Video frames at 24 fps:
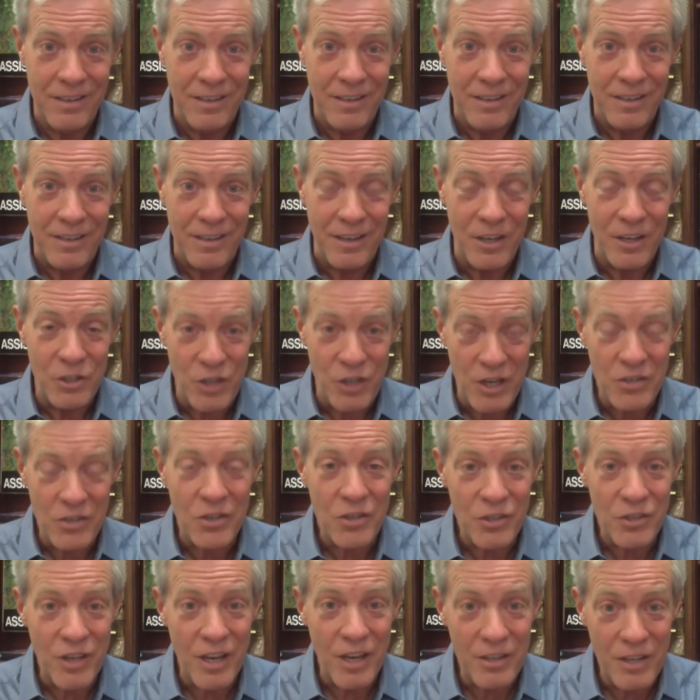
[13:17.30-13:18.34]
Jesus
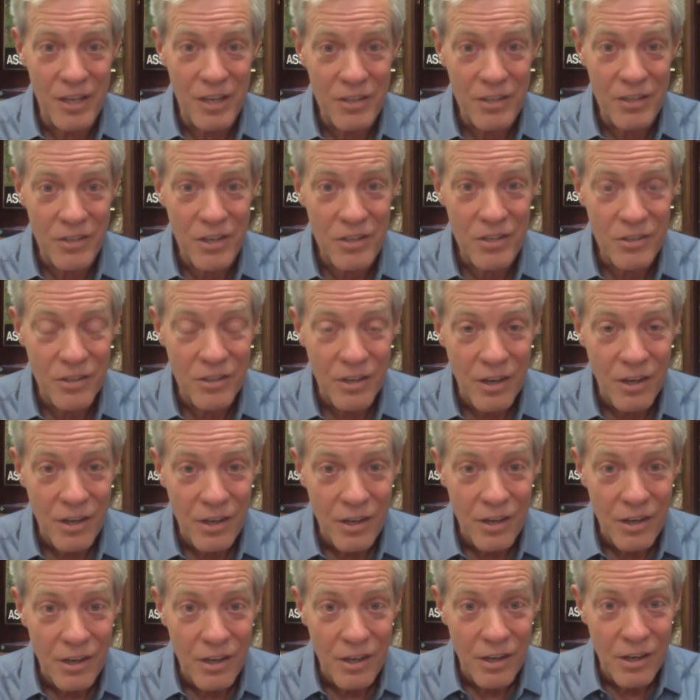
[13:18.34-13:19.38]
said this
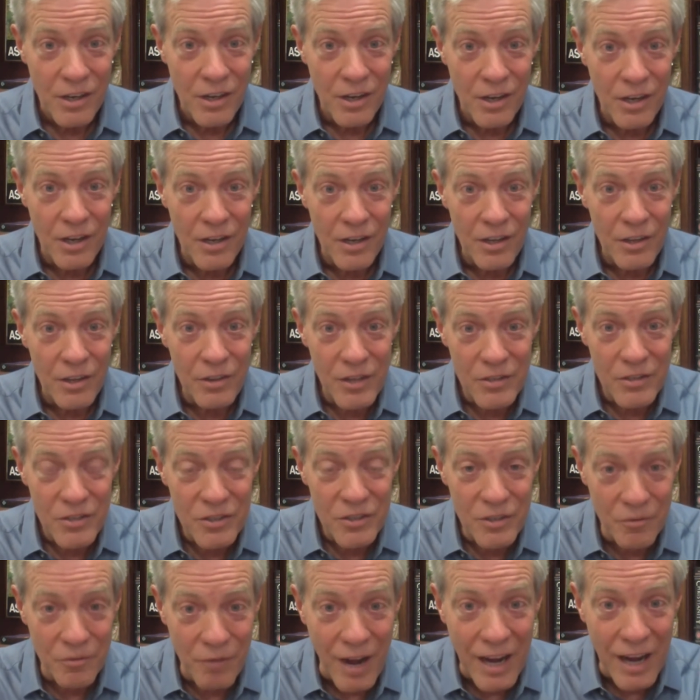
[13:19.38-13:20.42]
is a
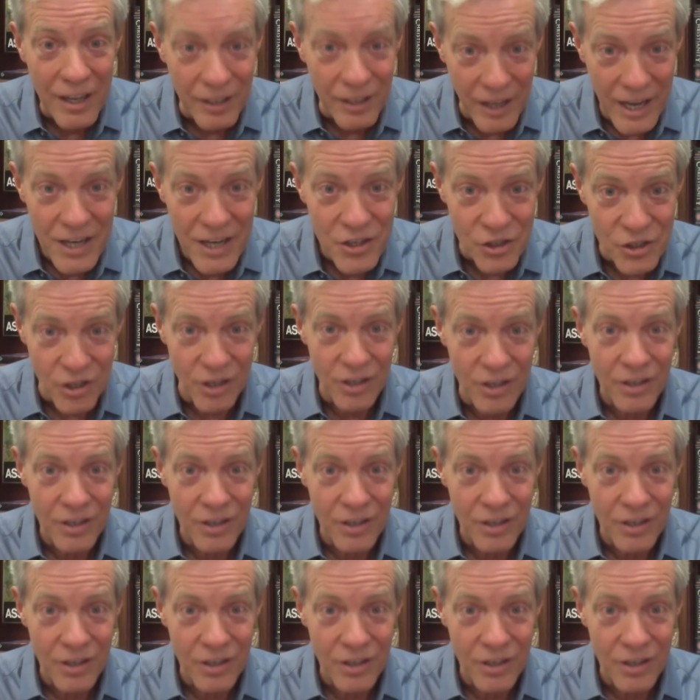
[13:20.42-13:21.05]
violation